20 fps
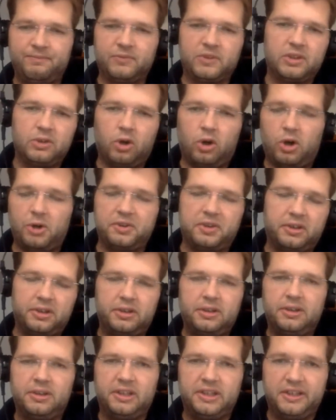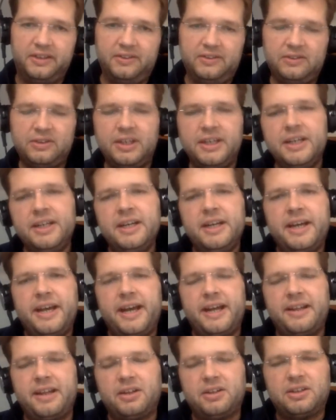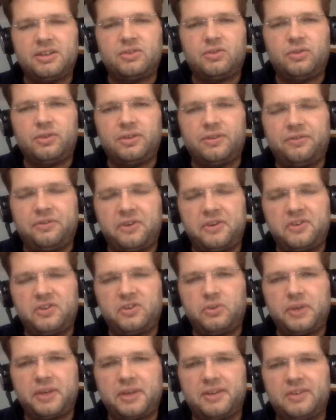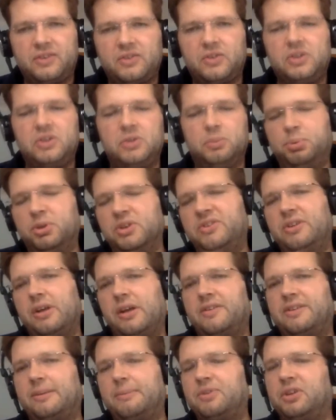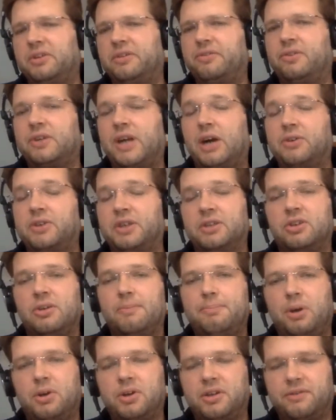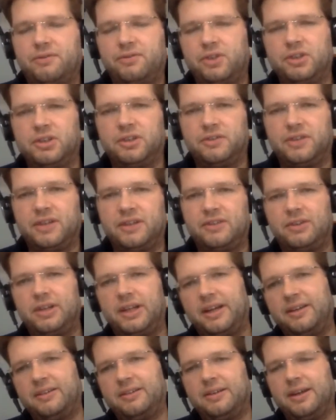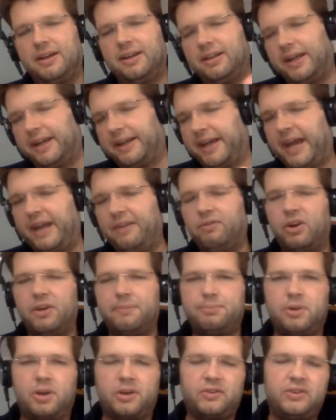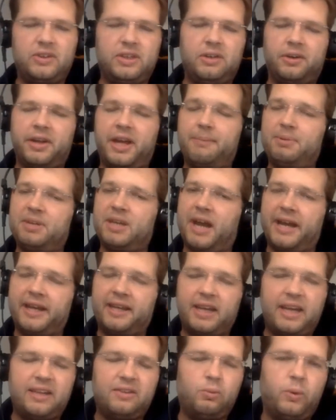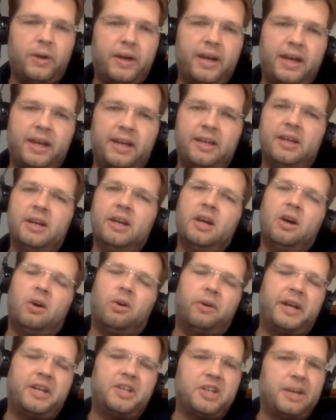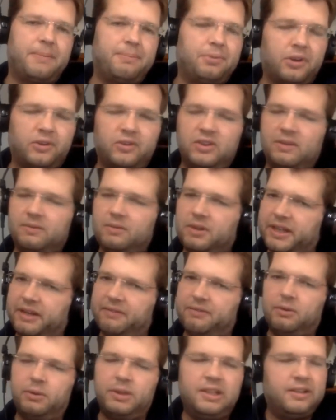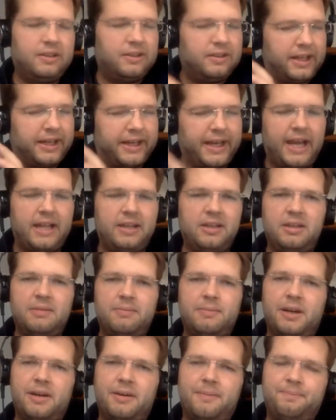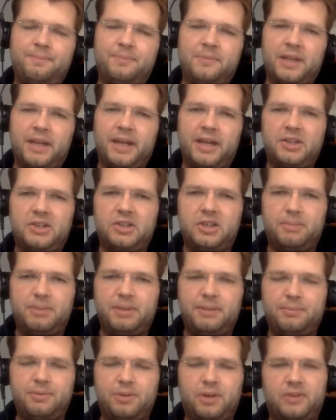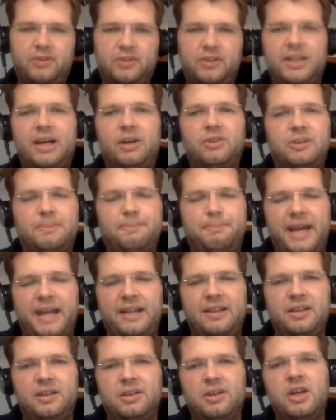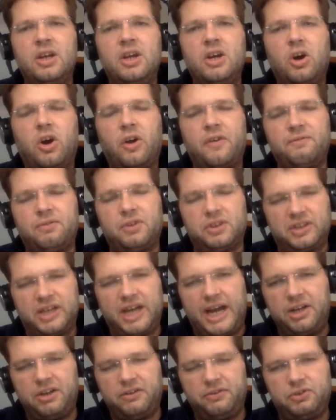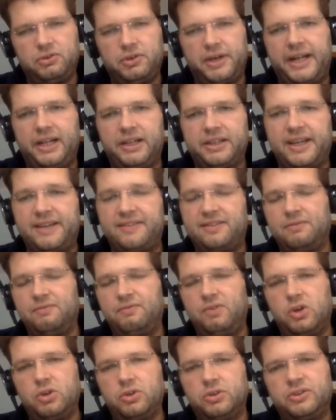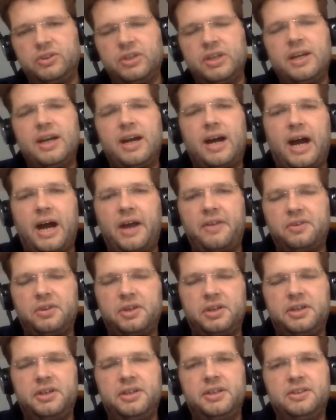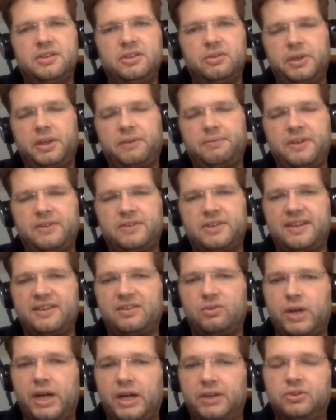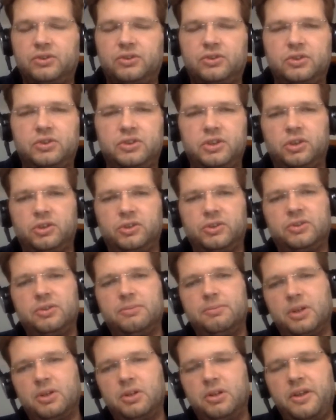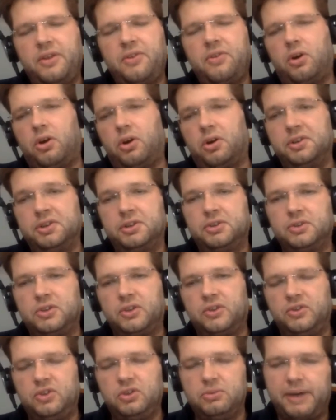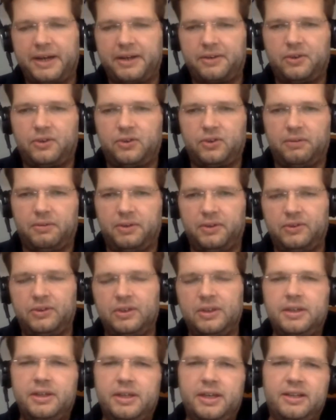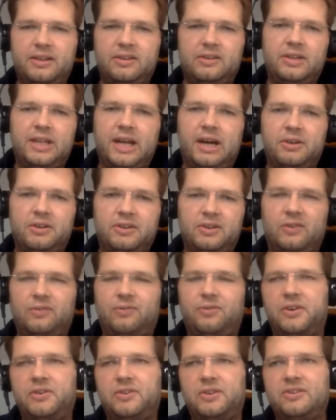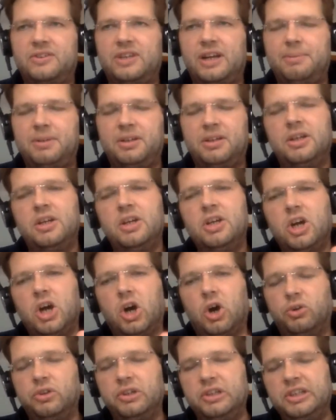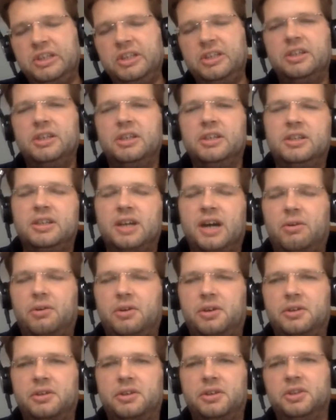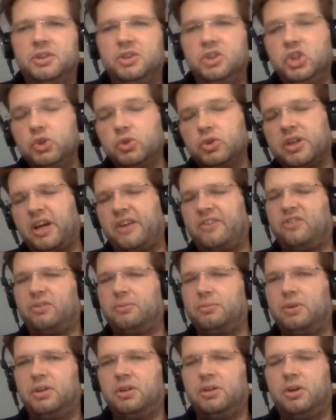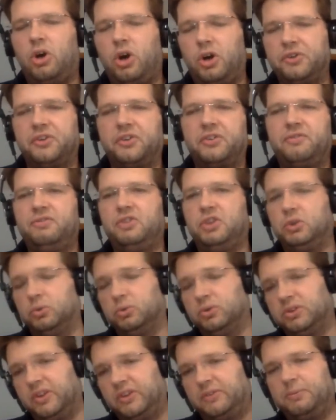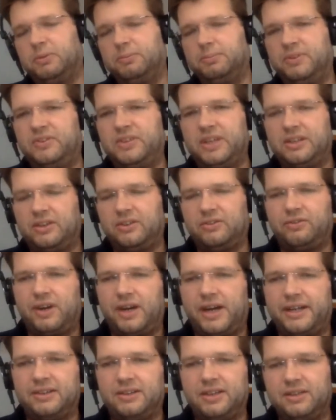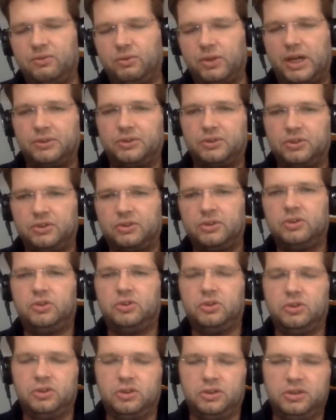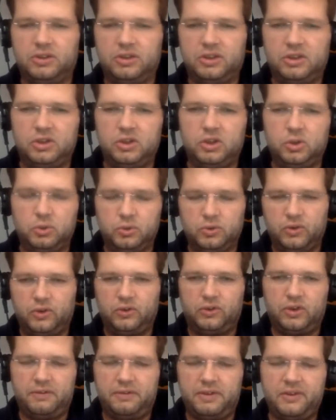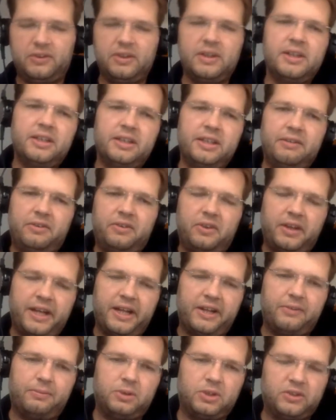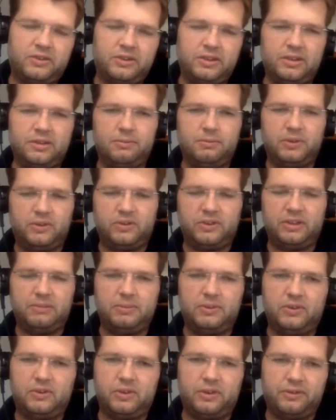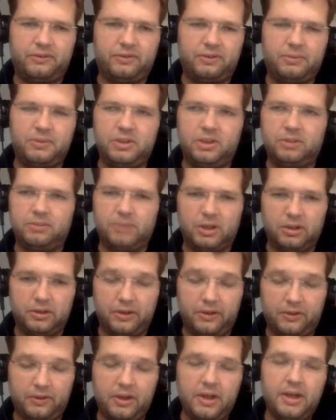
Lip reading: order list. And now the first trick is you put some sort of routing component in front of that. So like Envoy proxy or an API gateway or HA proxy, whatever, really like any HTTP proxy. And now depending on what kind of URL gets invoked, either the request gets routed to the old monolith or to this new microservice. And now in this first example, only our new customer orders view, this would be satisfied and routed to the new service, and everything else would still be served from the old monolith.